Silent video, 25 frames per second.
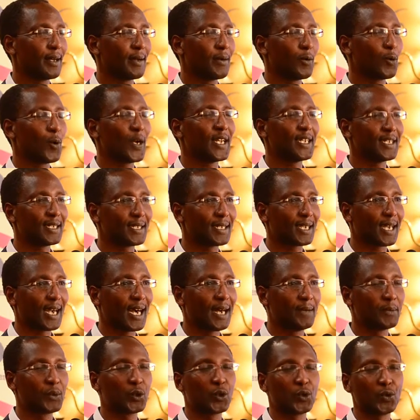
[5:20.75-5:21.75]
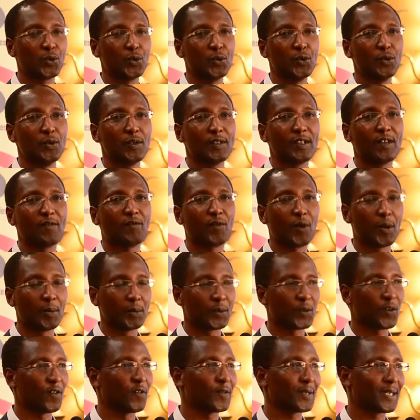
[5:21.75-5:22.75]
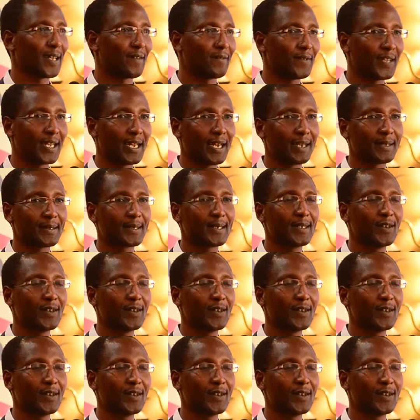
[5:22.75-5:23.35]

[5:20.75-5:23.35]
when it comes to the forms of surveillance.